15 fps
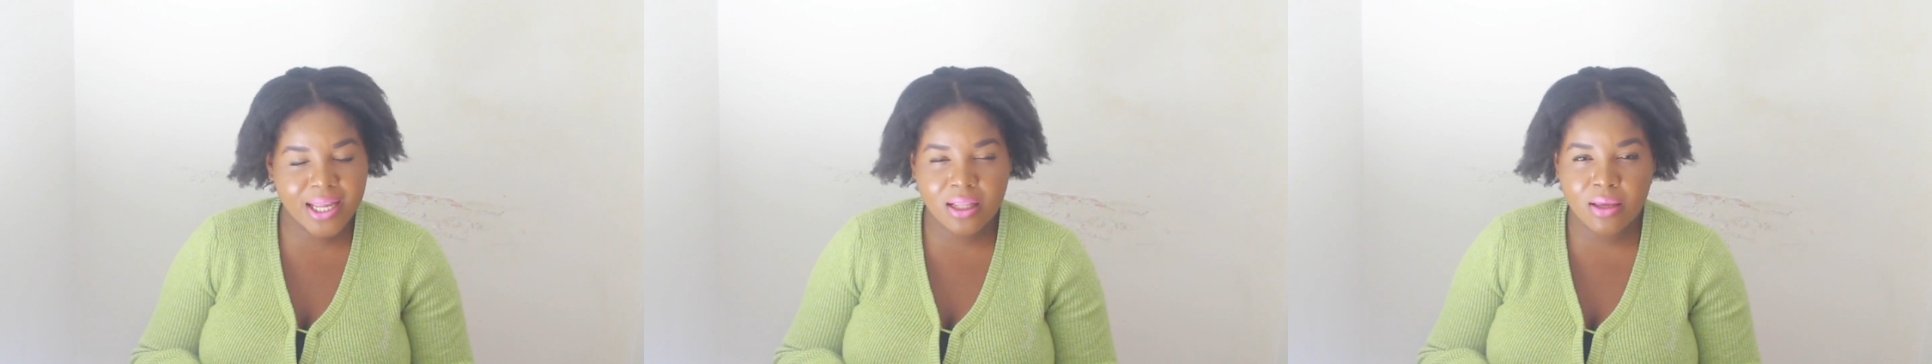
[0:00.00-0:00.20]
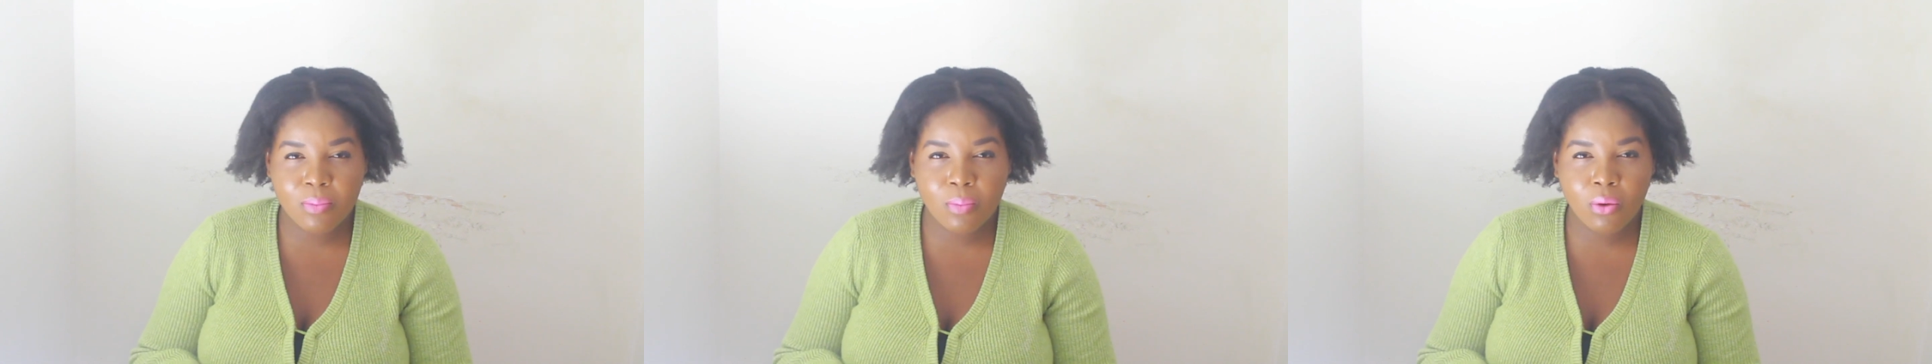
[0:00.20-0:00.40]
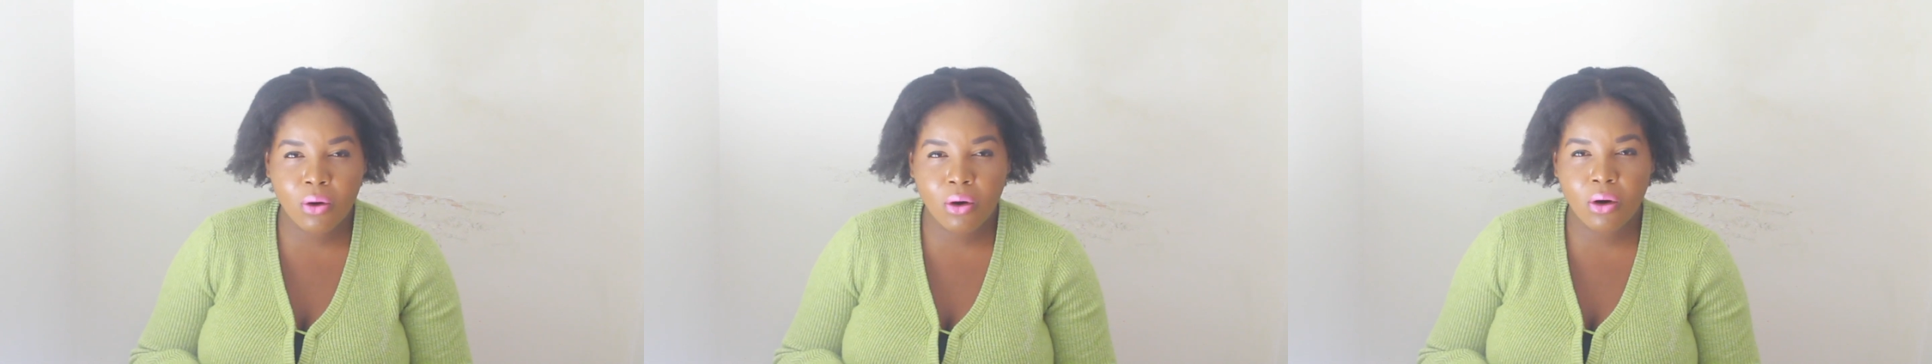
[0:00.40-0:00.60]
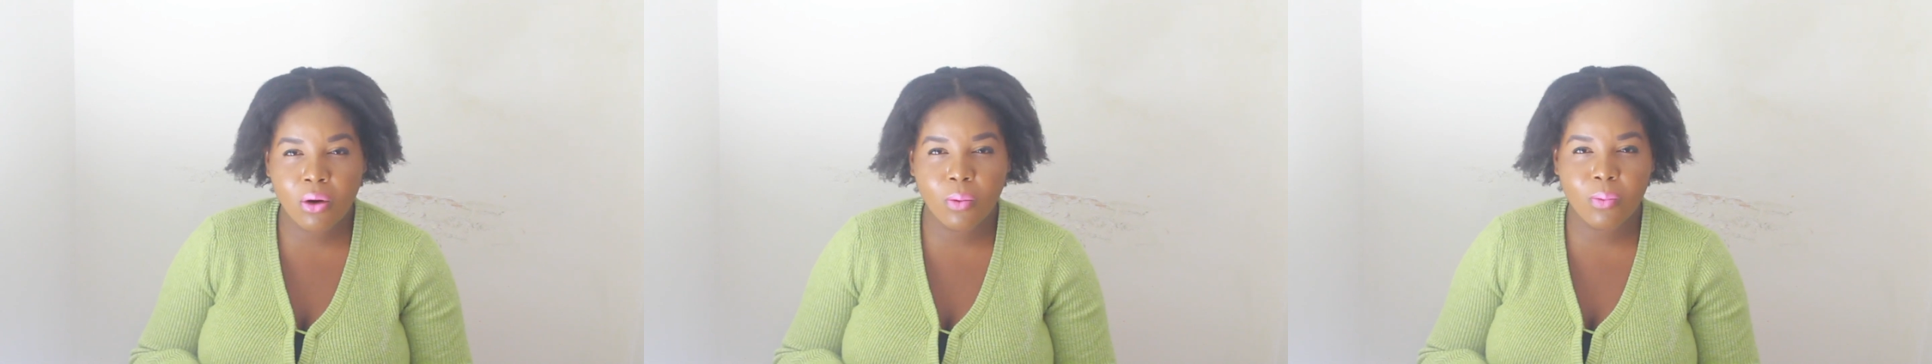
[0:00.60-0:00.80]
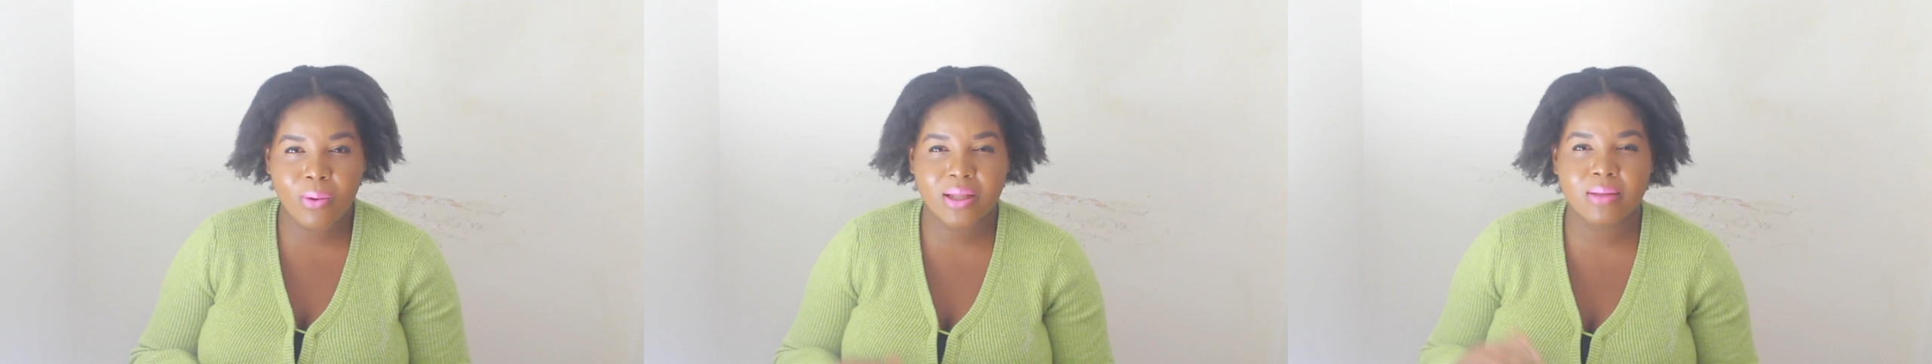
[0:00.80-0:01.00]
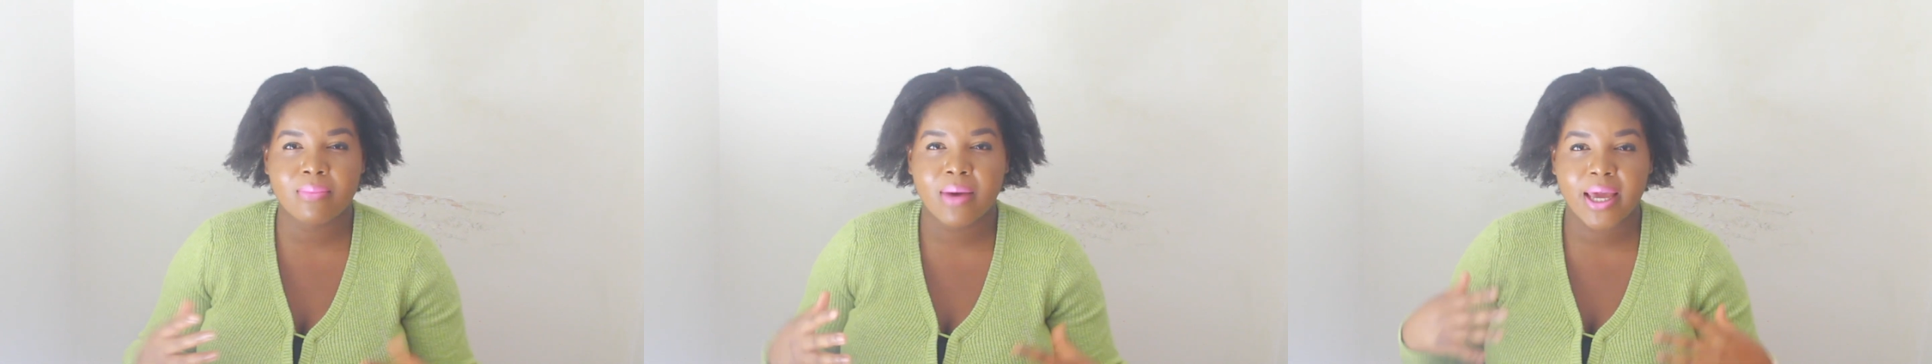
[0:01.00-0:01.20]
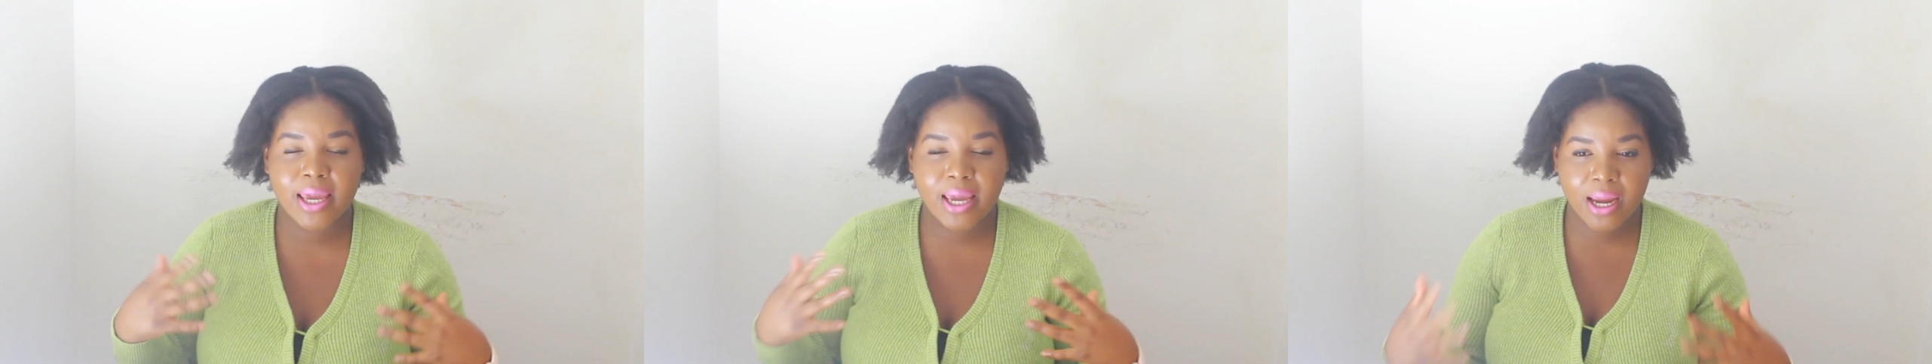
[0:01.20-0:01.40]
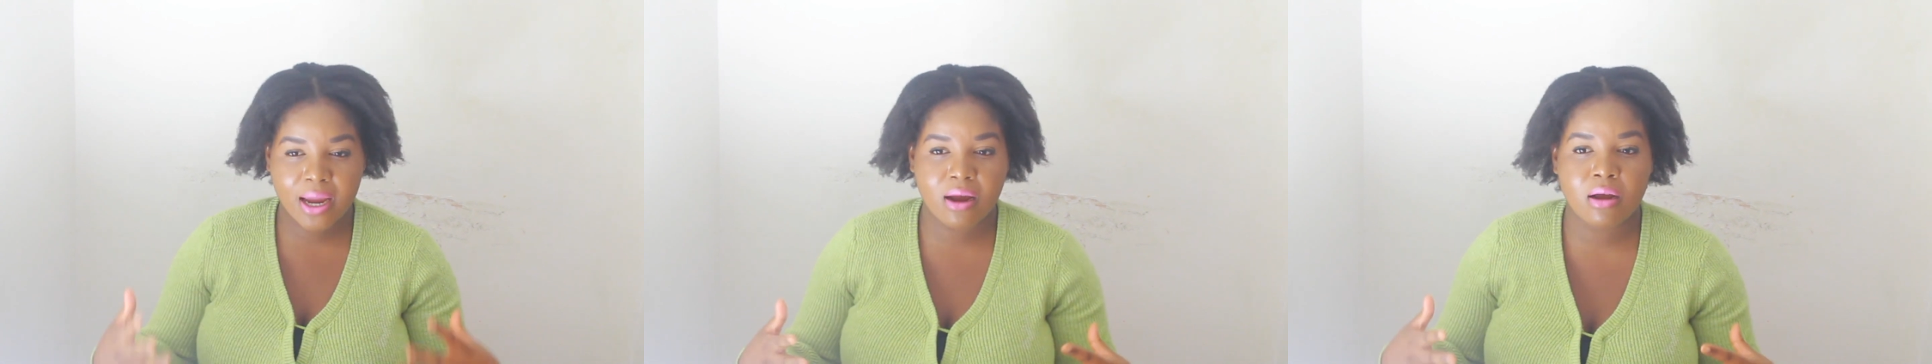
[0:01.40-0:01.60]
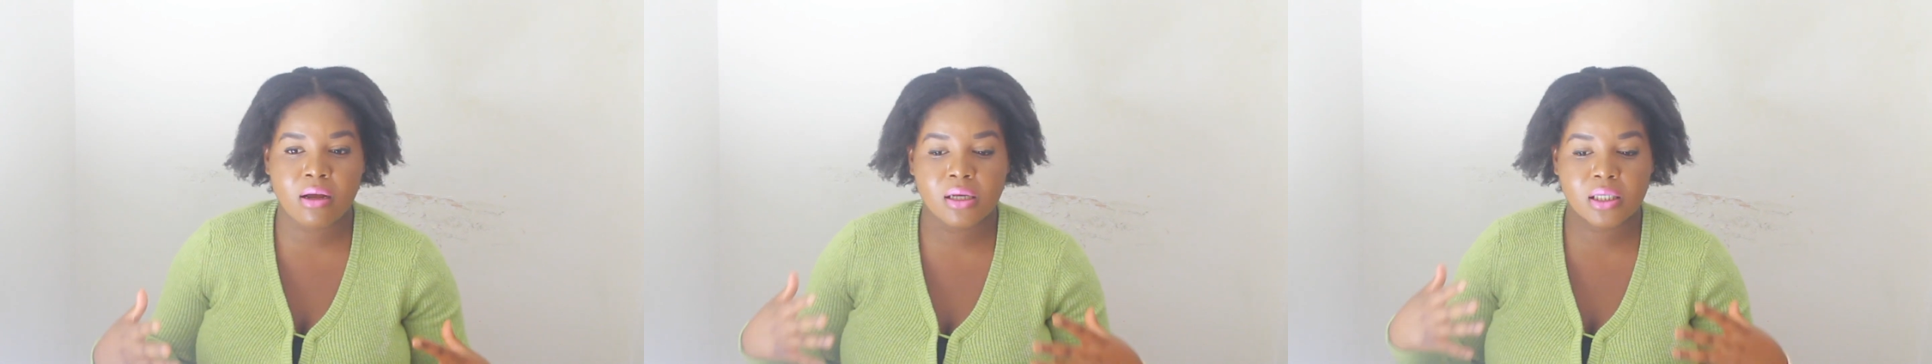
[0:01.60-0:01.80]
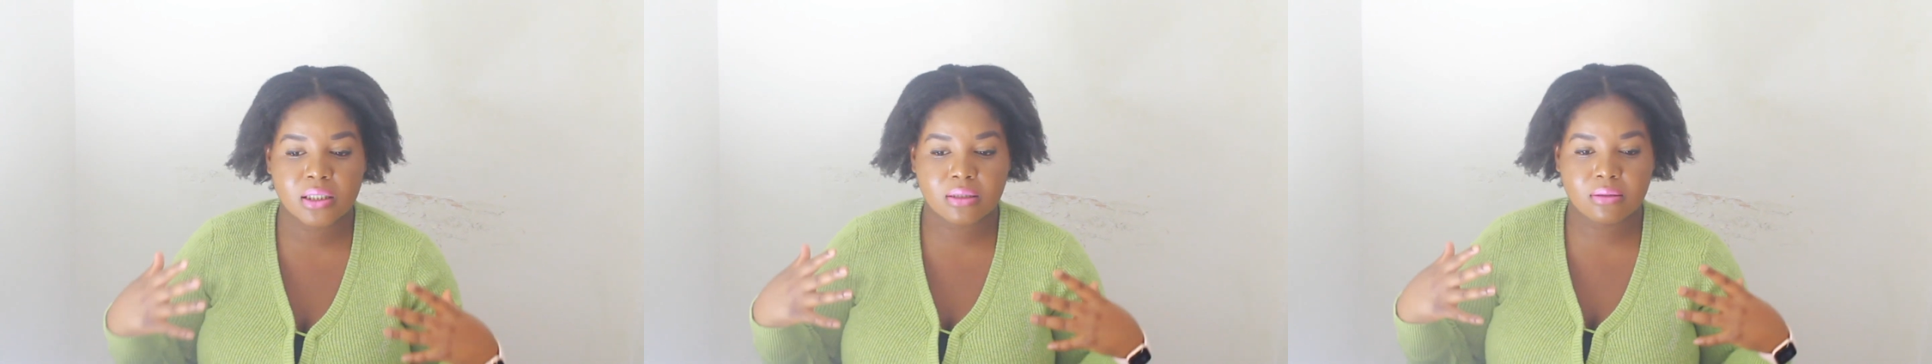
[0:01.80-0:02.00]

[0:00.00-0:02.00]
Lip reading: anymore when my hair